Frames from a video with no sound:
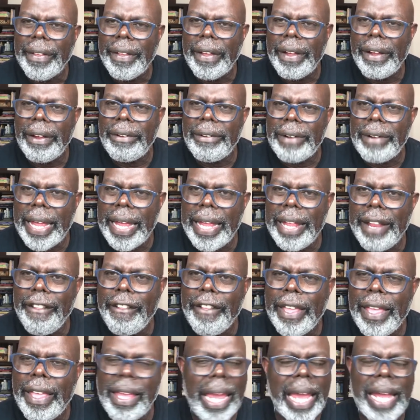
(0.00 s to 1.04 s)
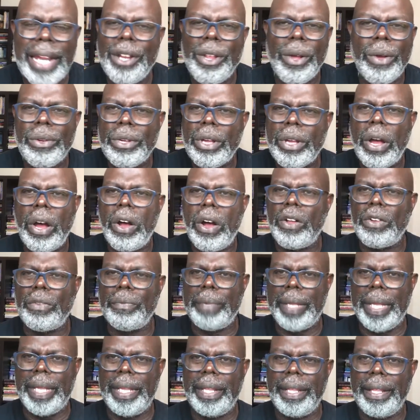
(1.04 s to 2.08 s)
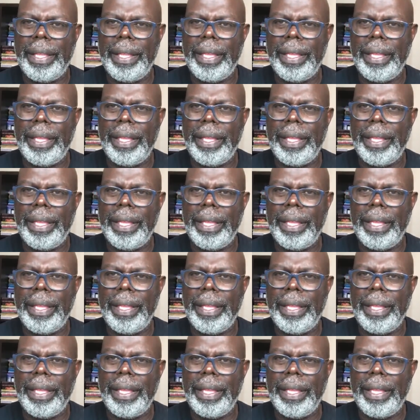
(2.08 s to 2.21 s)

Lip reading: all right? And don't call me.